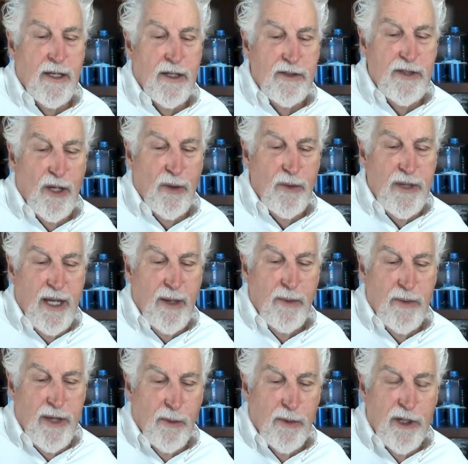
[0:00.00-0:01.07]
So they
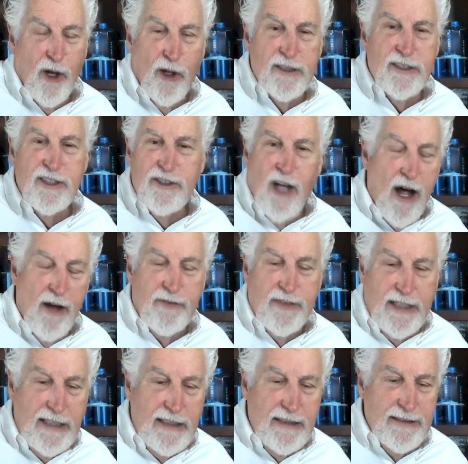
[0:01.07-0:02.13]
were called
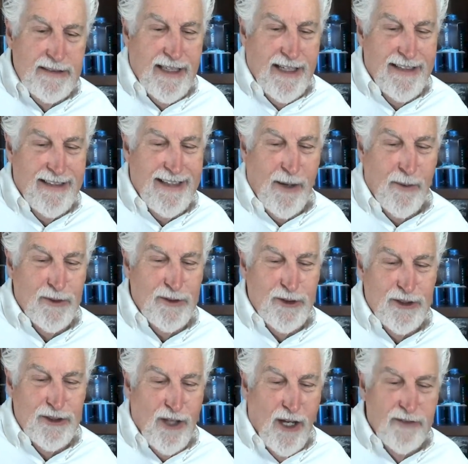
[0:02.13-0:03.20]
softies and they were
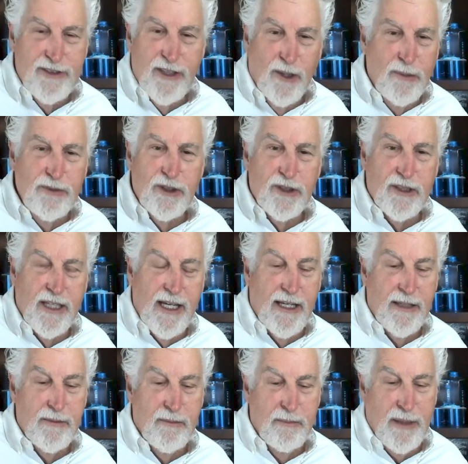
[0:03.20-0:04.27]
just soft sculpture
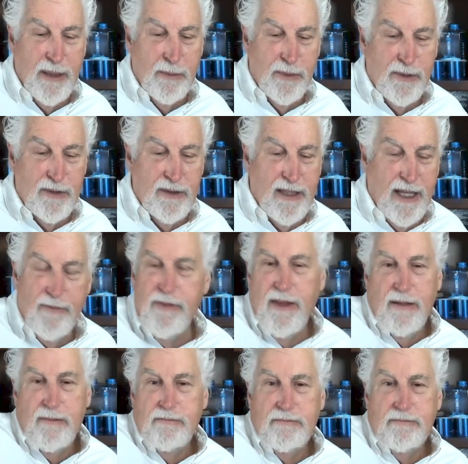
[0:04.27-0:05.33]
and people loved
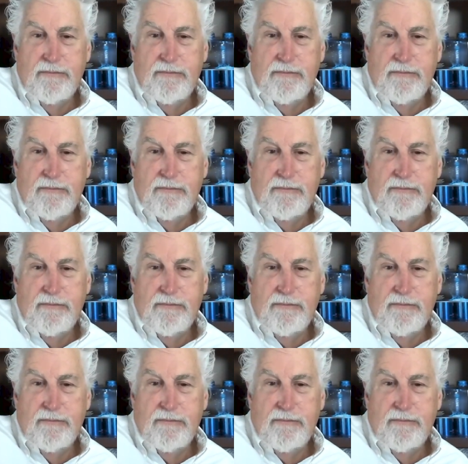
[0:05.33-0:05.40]
them.